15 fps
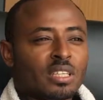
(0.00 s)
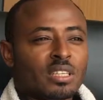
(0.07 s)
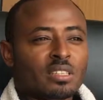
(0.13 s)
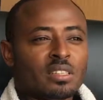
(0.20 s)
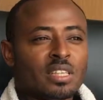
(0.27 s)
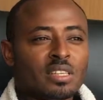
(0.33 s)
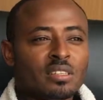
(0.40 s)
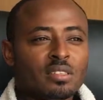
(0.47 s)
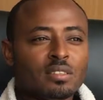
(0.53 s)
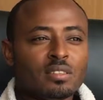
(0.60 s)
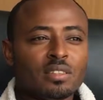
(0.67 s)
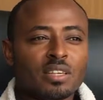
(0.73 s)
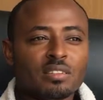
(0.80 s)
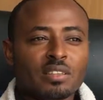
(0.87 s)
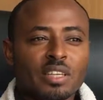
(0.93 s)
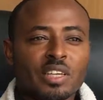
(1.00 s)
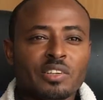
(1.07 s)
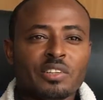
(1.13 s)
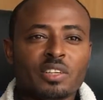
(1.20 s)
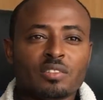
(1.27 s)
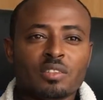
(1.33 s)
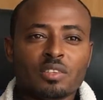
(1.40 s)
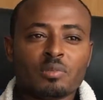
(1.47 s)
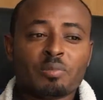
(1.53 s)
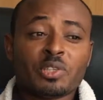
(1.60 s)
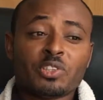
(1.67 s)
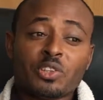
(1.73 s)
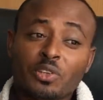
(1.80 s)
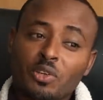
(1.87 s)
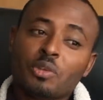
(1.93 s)
Then the other area is the
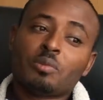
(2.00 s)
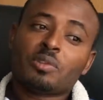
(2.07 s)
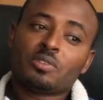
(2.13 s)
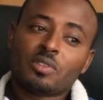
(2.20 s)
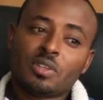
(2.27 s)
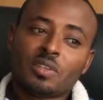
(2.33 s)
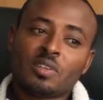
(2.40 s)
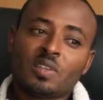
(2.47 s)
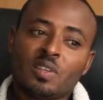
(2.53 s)
special economic zone